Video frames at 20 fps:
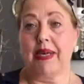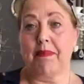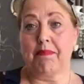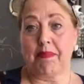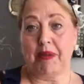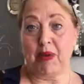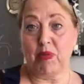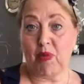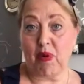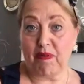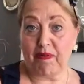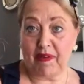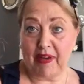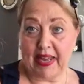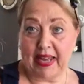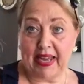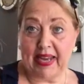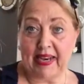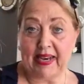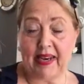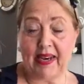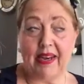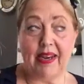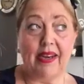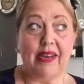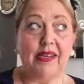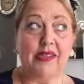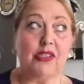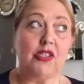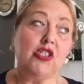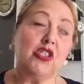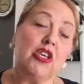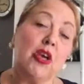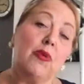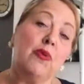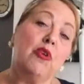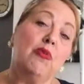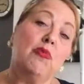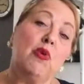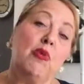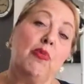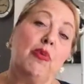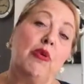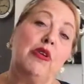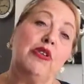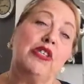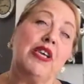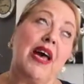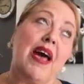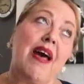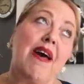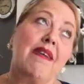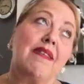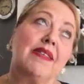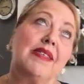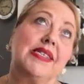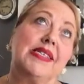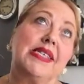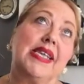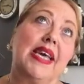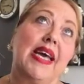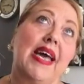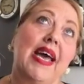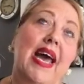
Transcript: me waffling, showing you more products,